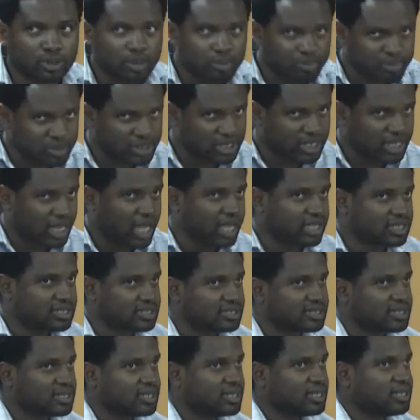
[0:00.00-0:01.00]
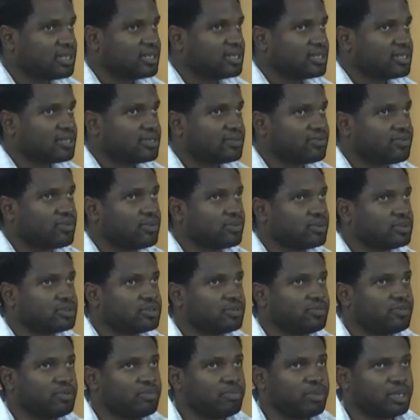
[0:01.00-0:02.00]
copycats, for
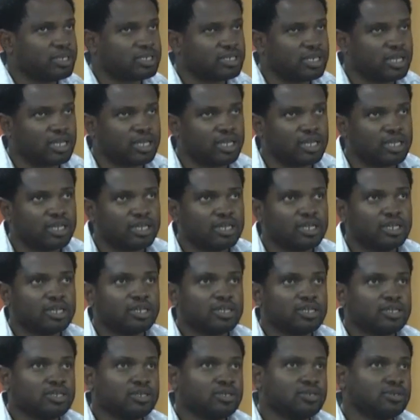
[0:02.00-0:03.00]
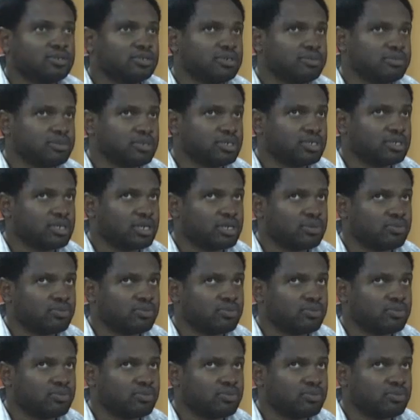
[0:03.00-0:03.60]
want of a better, you know what I mean?